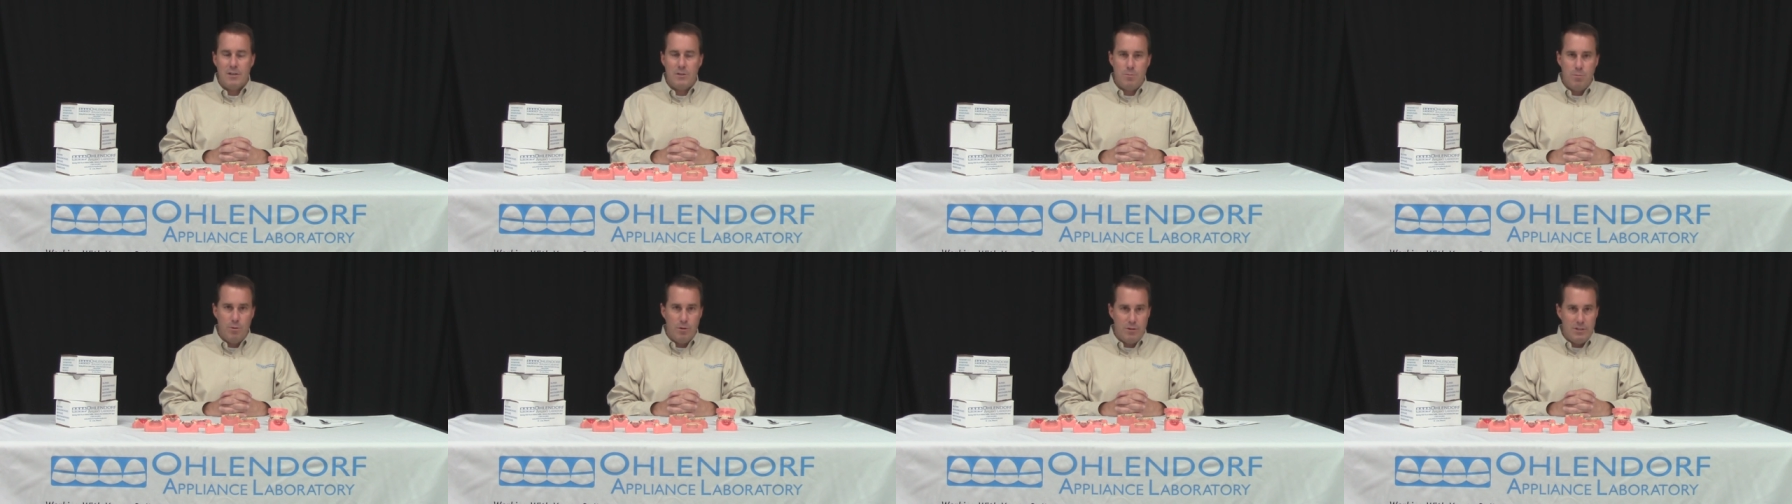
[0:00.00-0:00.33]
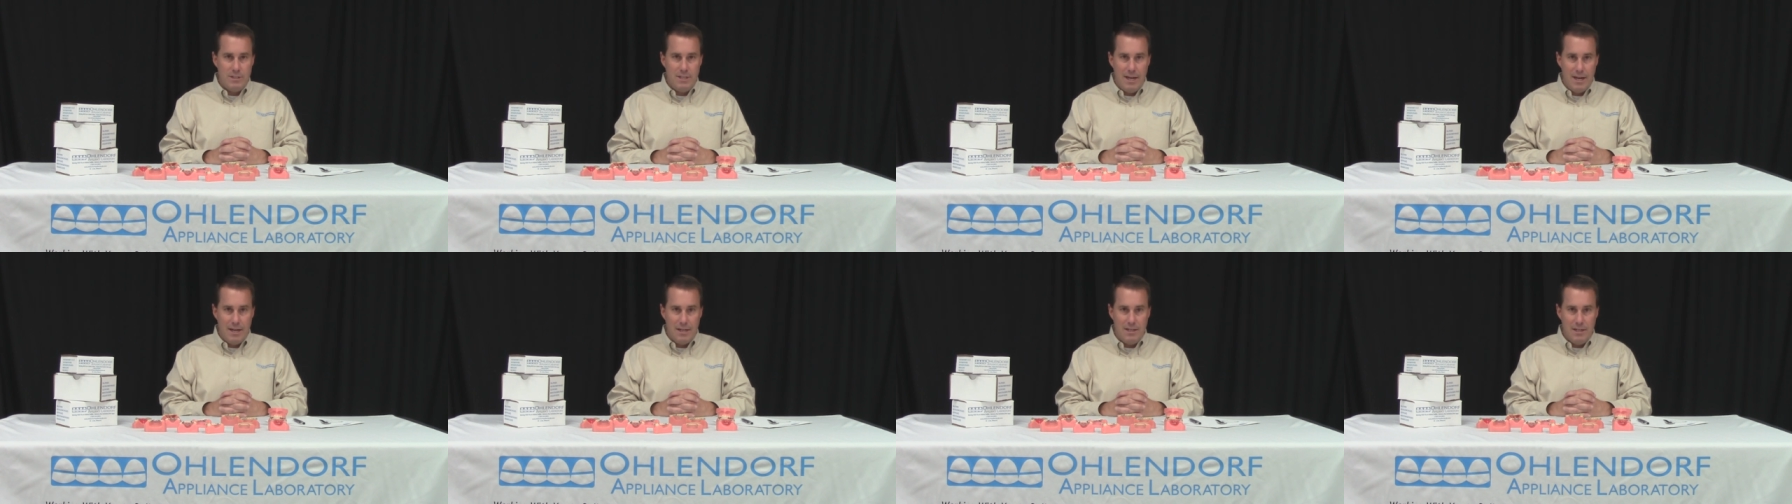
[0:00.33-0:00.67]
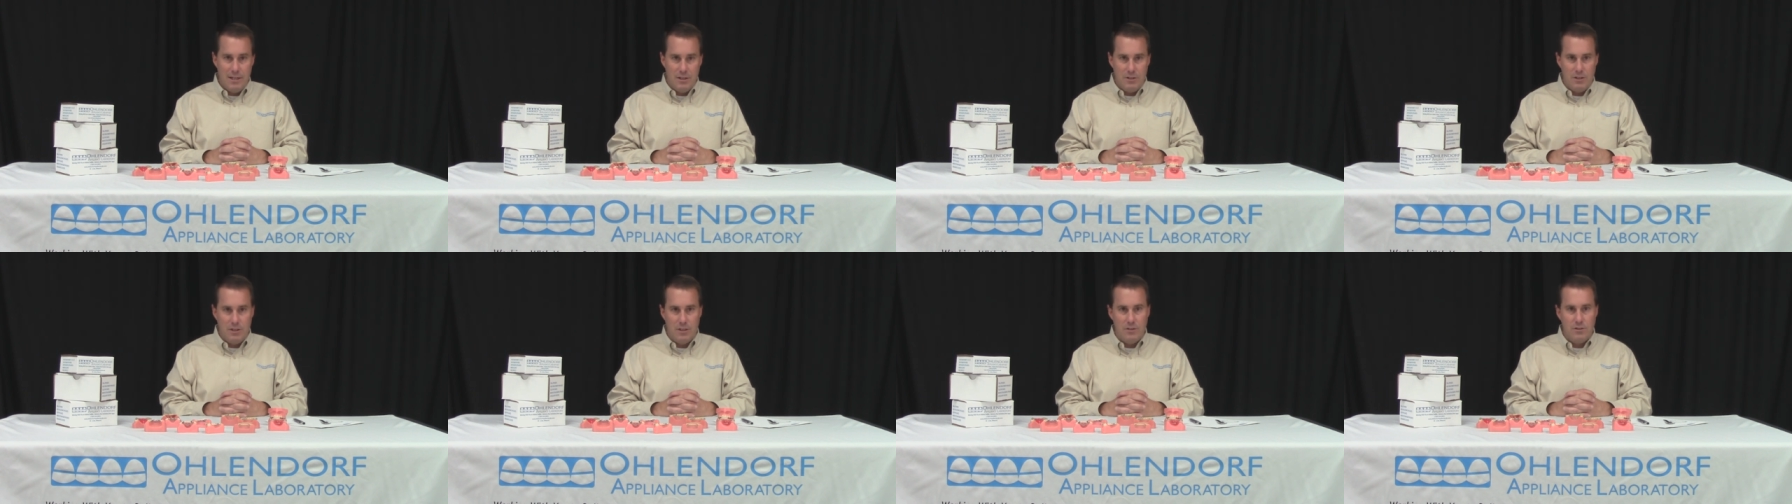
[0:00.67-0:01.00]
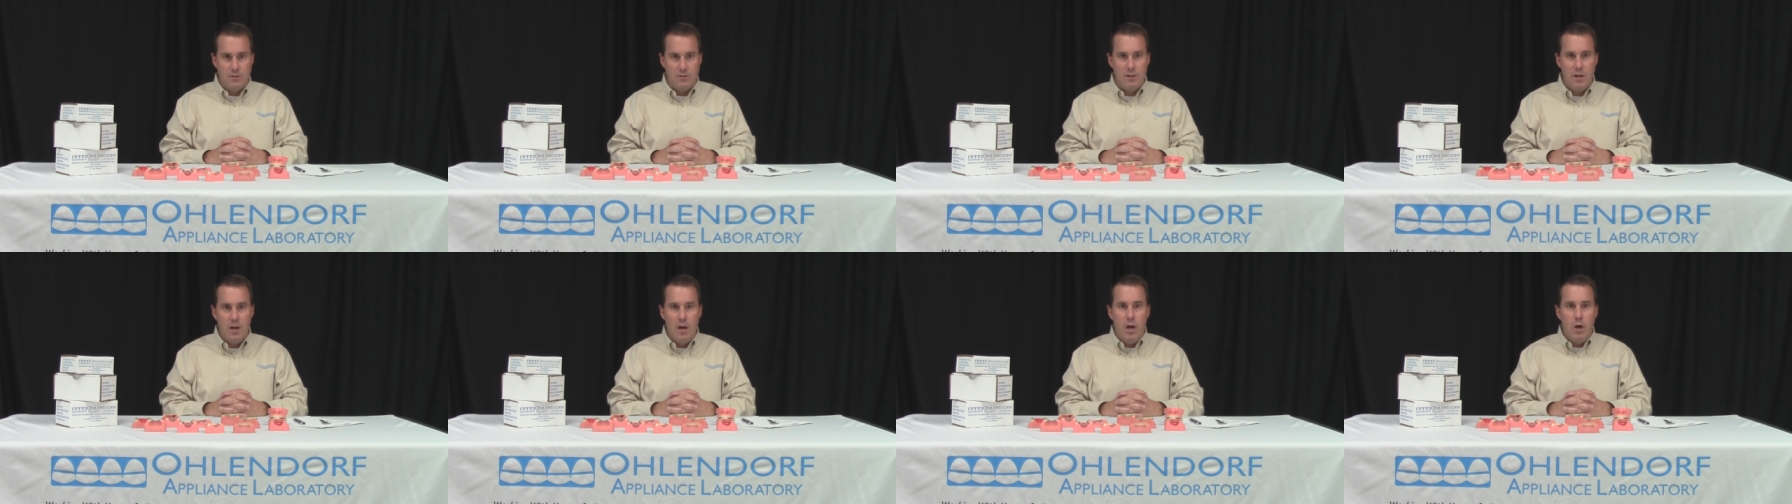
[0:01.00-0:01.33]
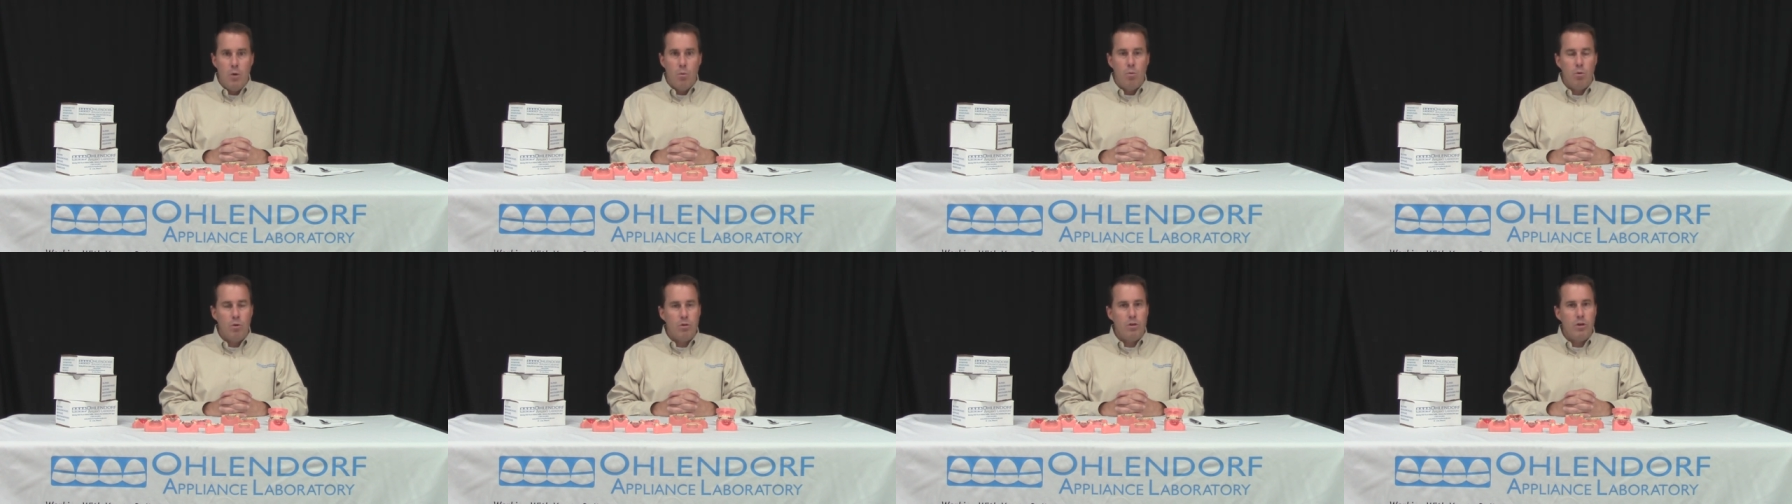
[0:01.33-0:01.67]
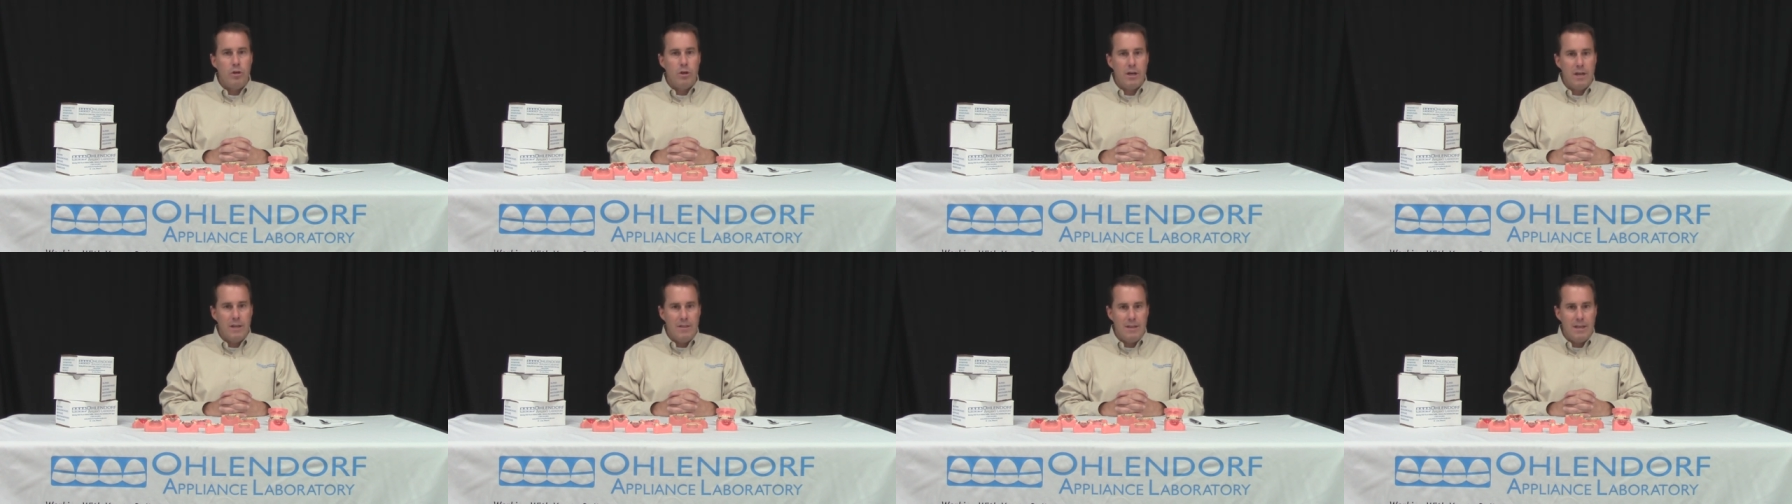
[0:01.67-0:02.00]
expert technicians
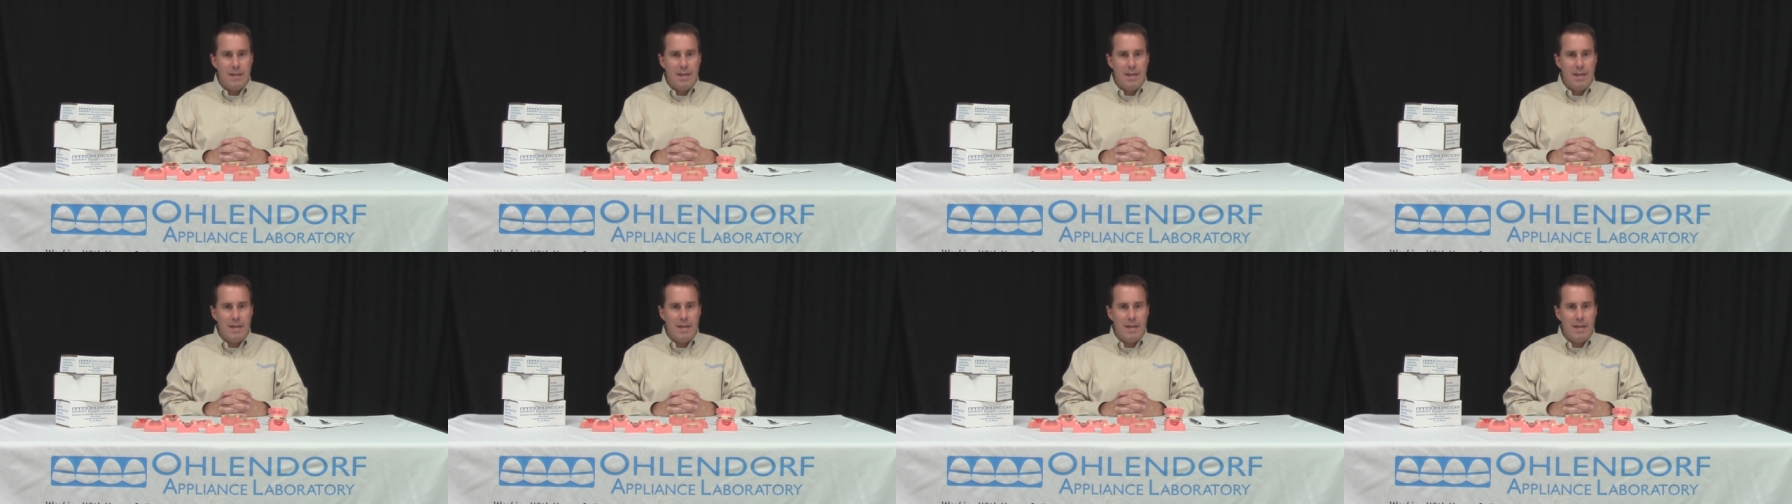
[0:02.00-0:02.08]
will look